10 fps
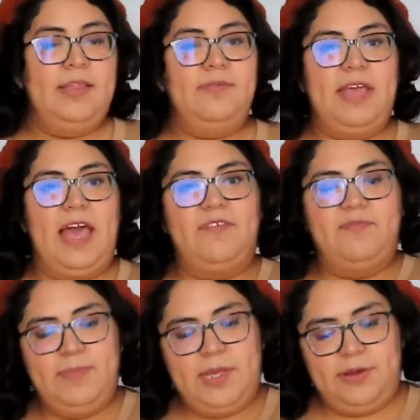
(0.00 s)
Then we
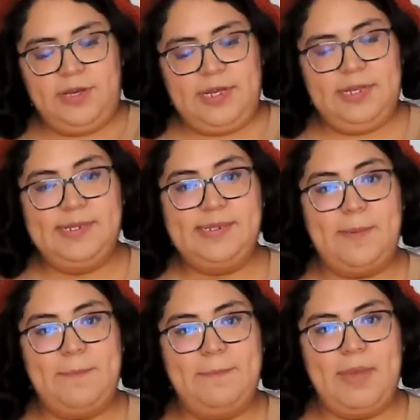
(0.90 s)
have milk,
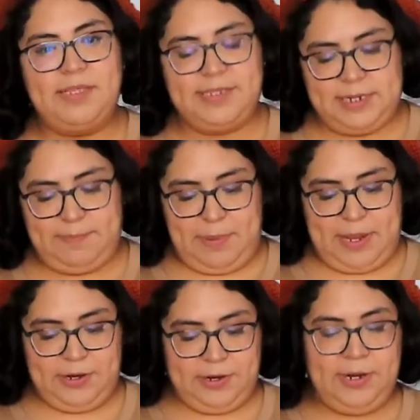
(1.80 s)
some melted
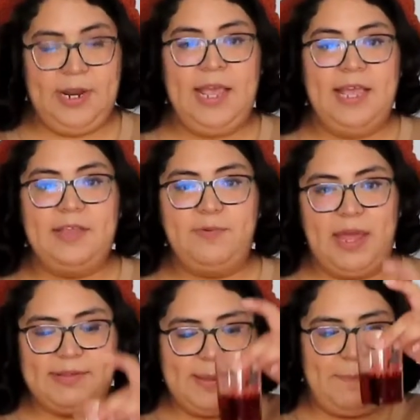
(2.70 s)
butter, and then
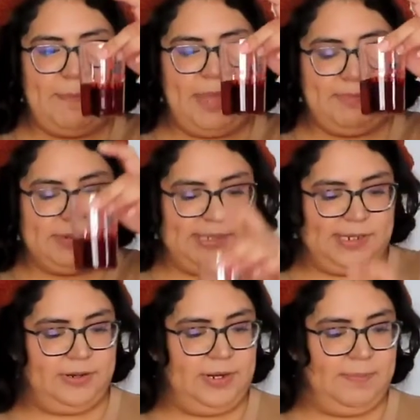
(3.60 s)
we have some maple
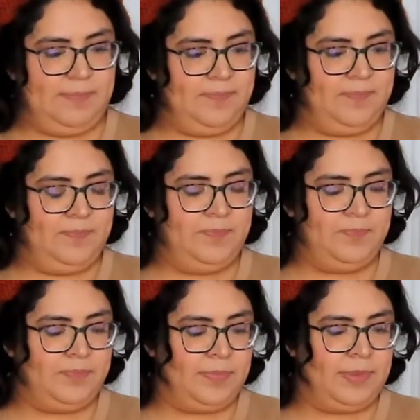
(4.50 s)
syrup.
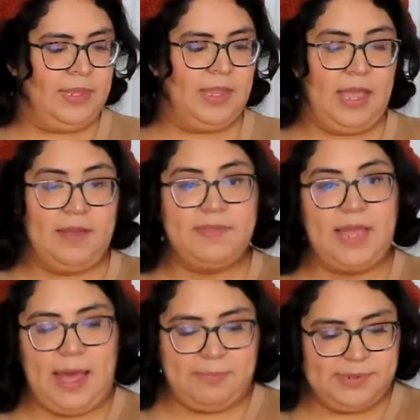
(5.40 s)
I have
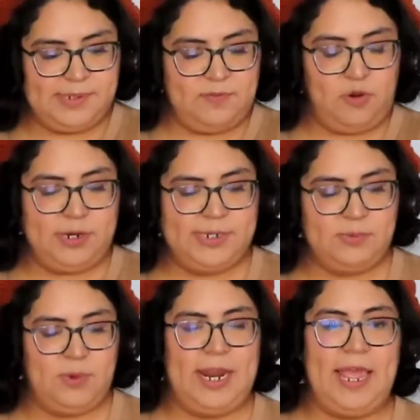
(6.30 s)
the apples, of
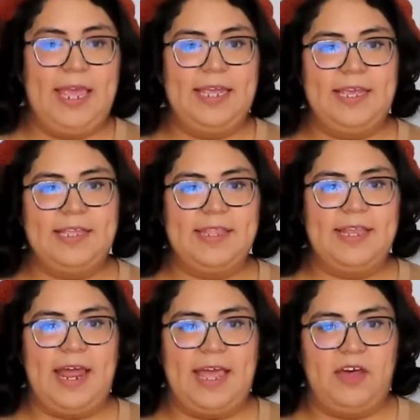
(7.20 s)
course, 1 egg, and
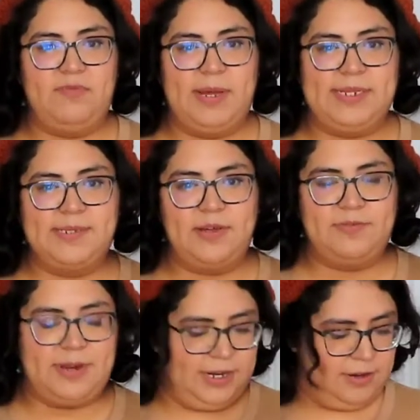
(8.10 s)
then I have my
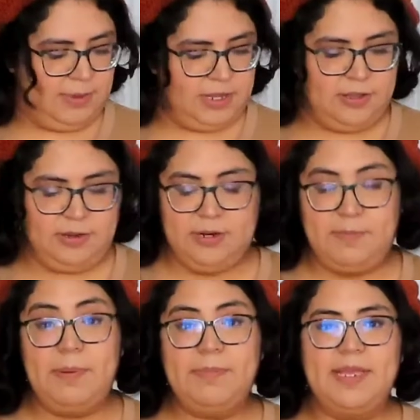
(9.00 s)
salt right here in my cute
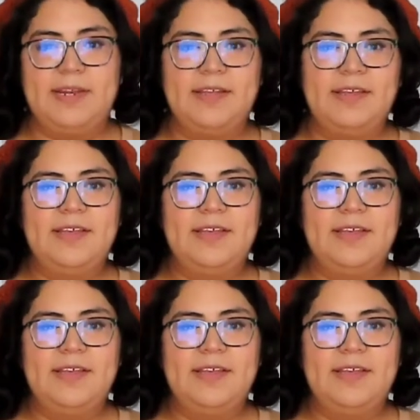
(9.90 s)
little pumpkin.